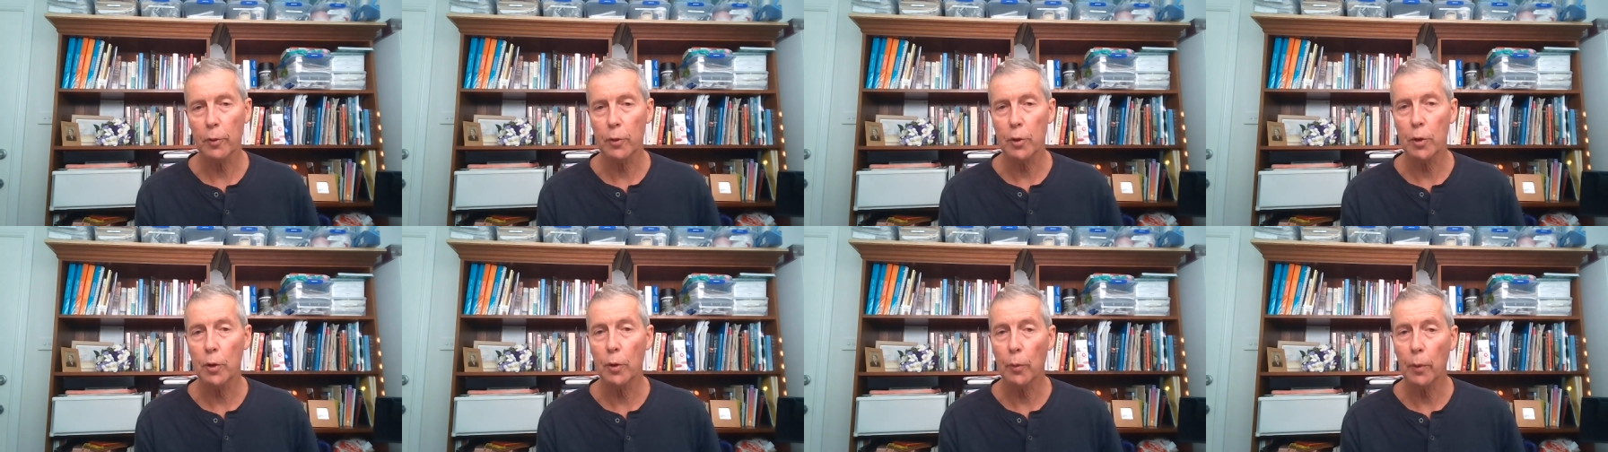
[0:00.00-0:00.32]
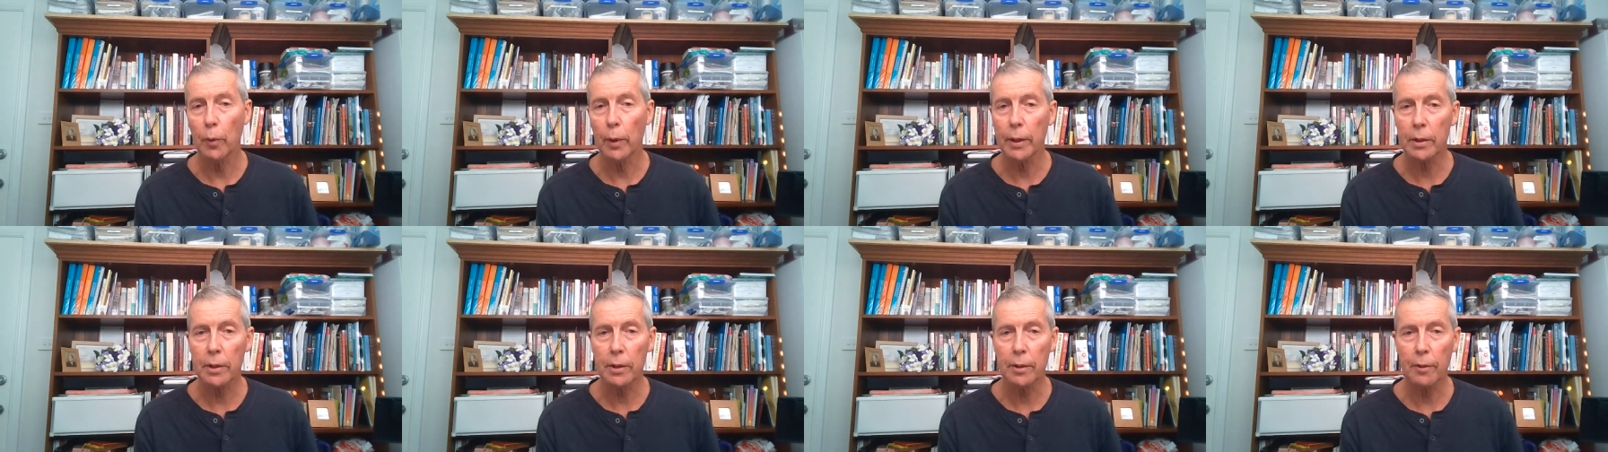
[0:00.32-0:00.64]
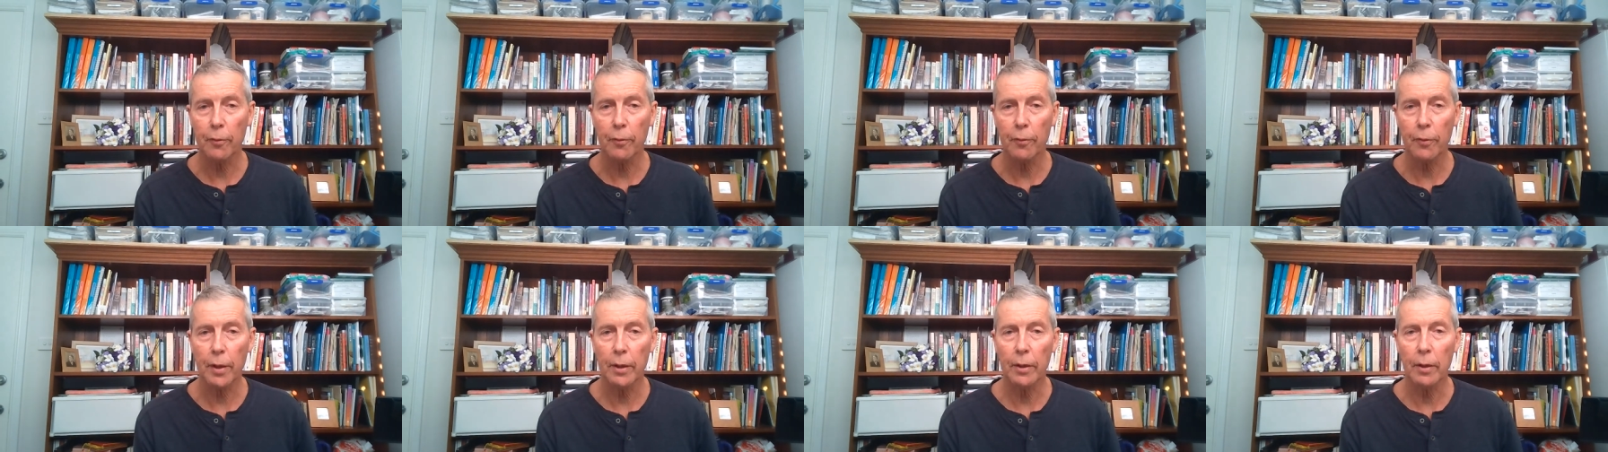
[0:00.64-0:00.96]
2 weeks
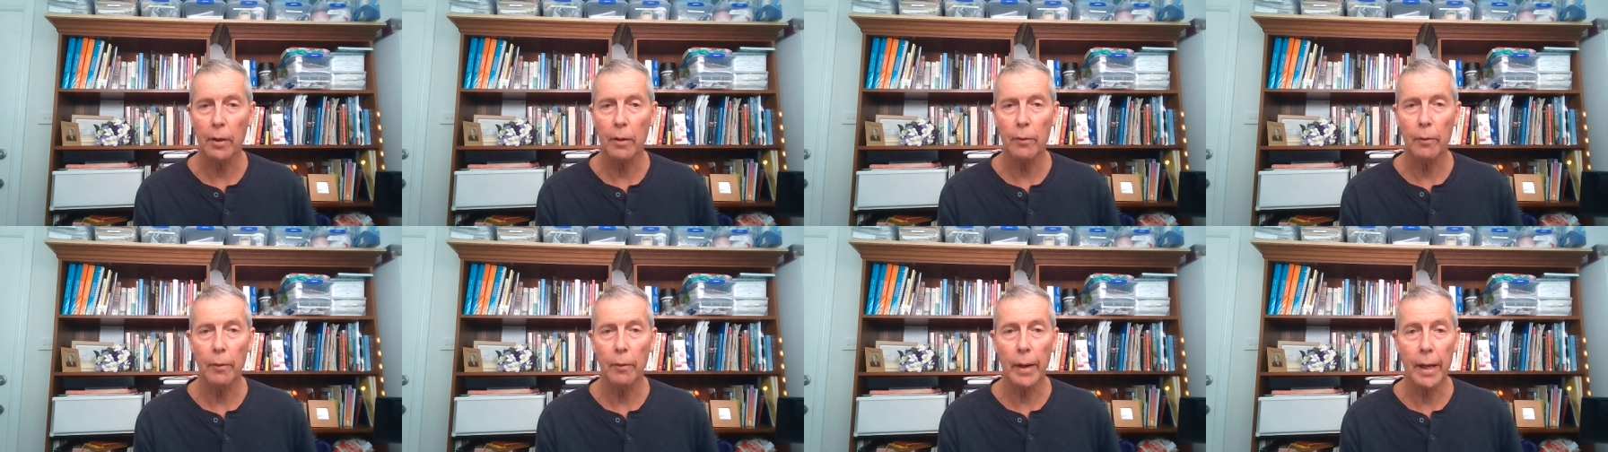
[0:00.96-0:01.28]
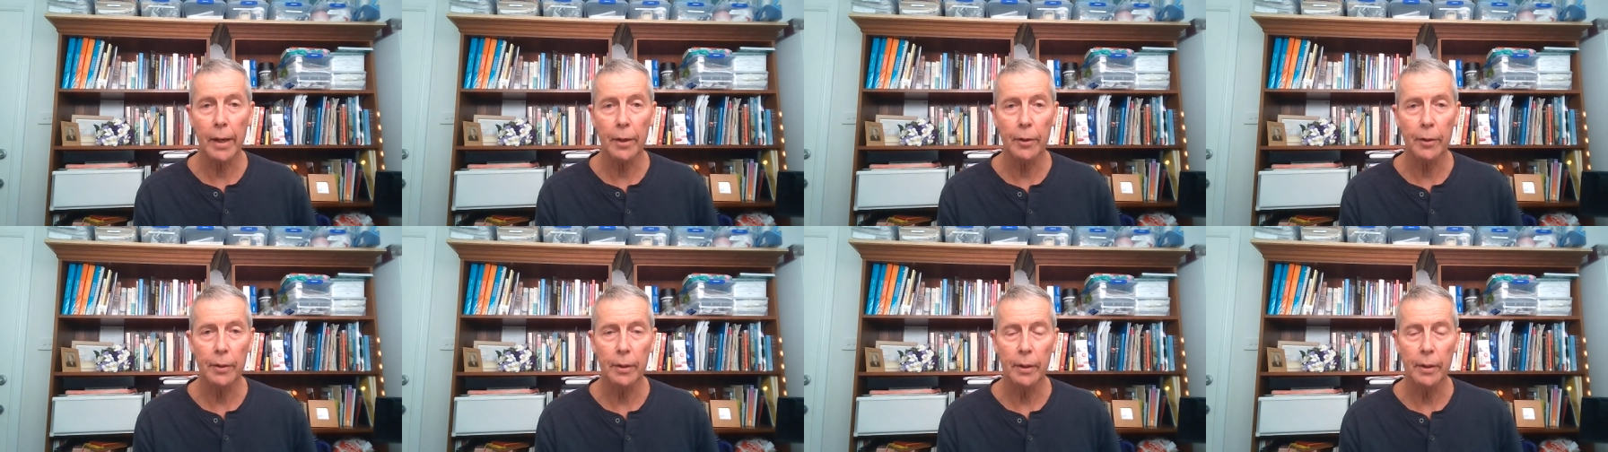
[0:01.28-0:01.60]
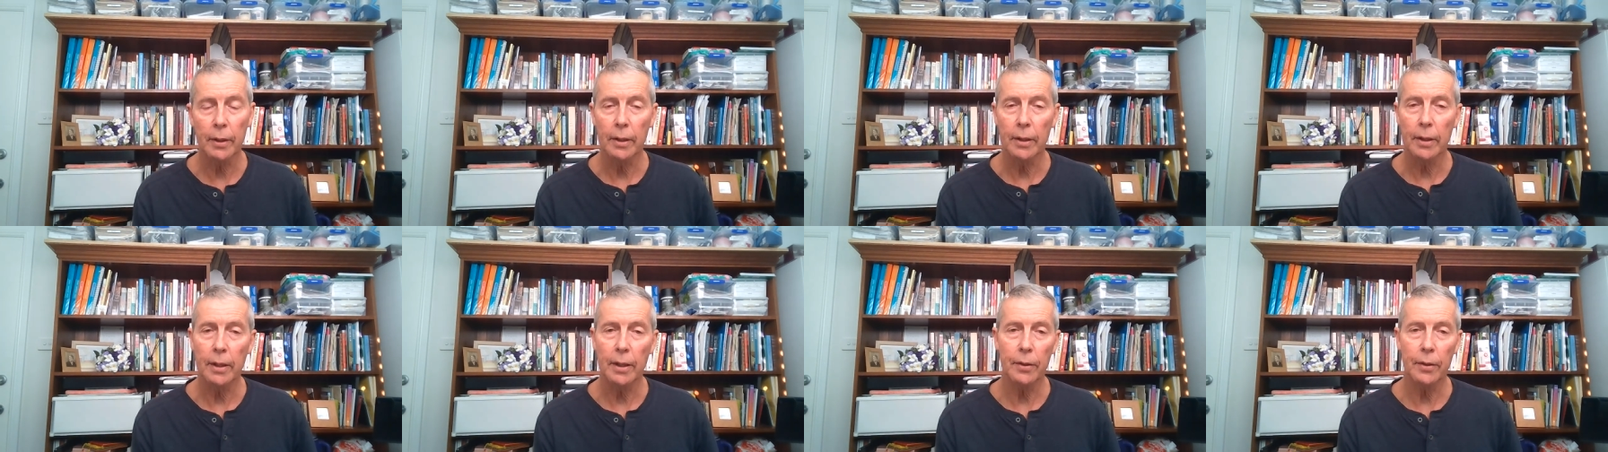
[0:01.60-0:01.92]
if they're not red
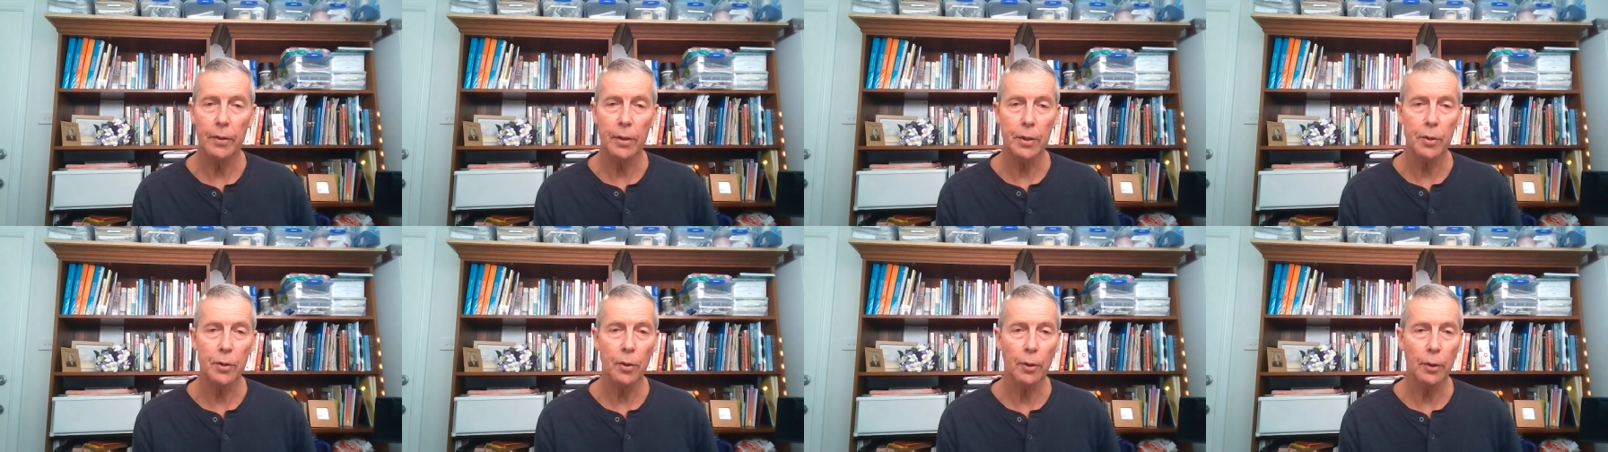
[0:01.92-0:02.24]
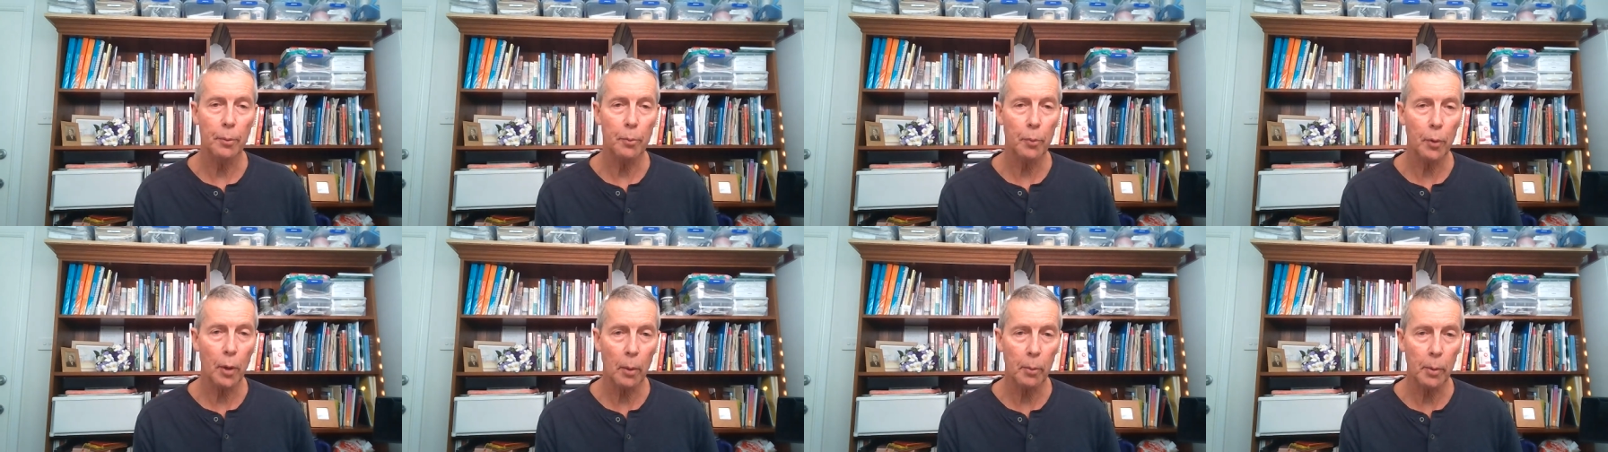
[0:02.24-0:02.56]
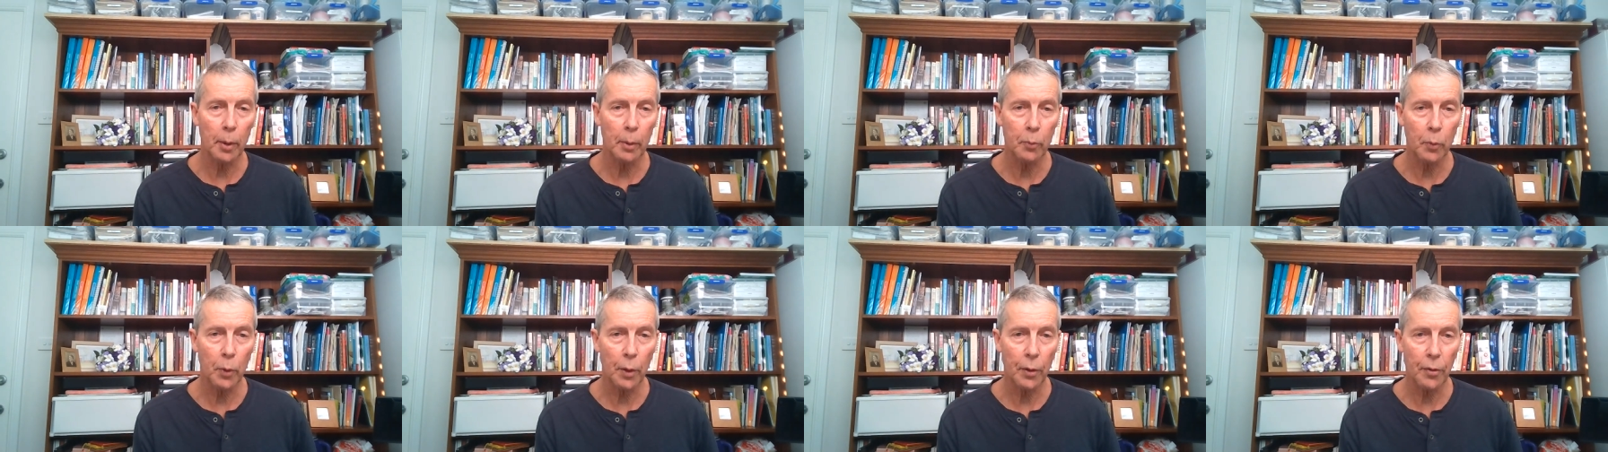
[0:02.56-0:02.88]
and there's not a
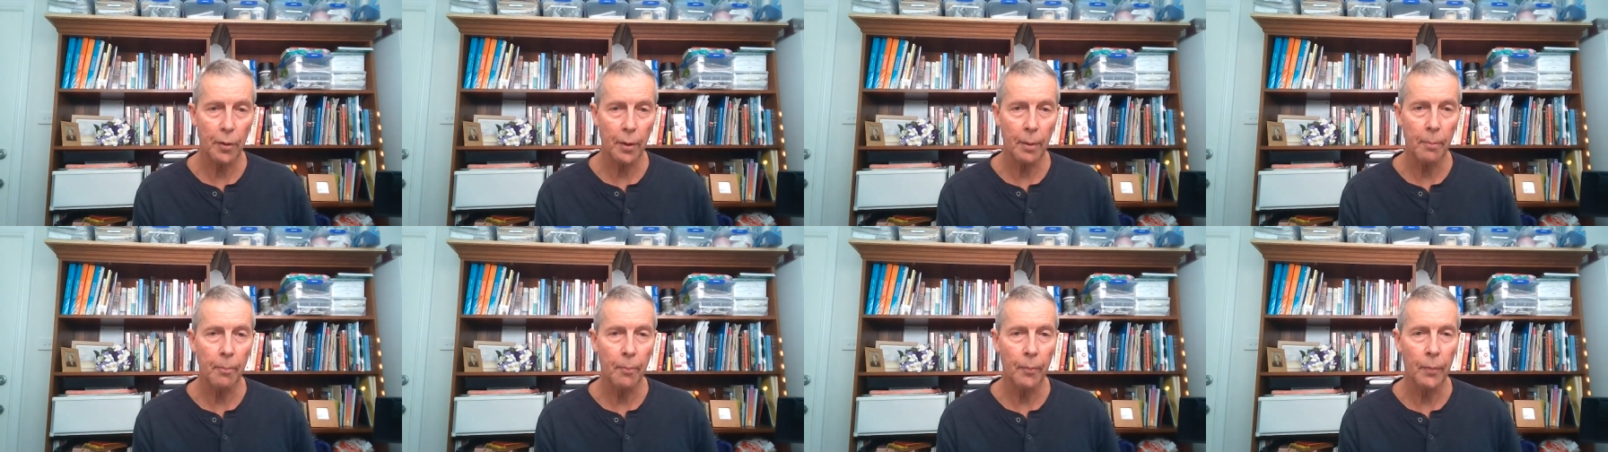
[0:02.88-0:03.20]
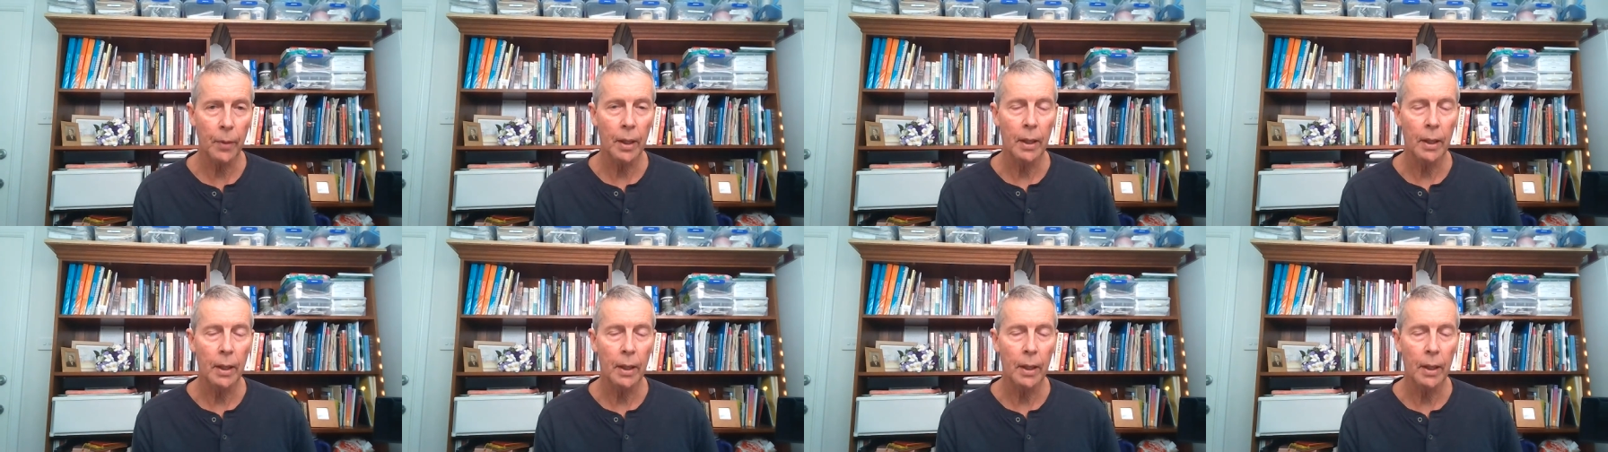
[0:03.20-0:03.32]
problem with them.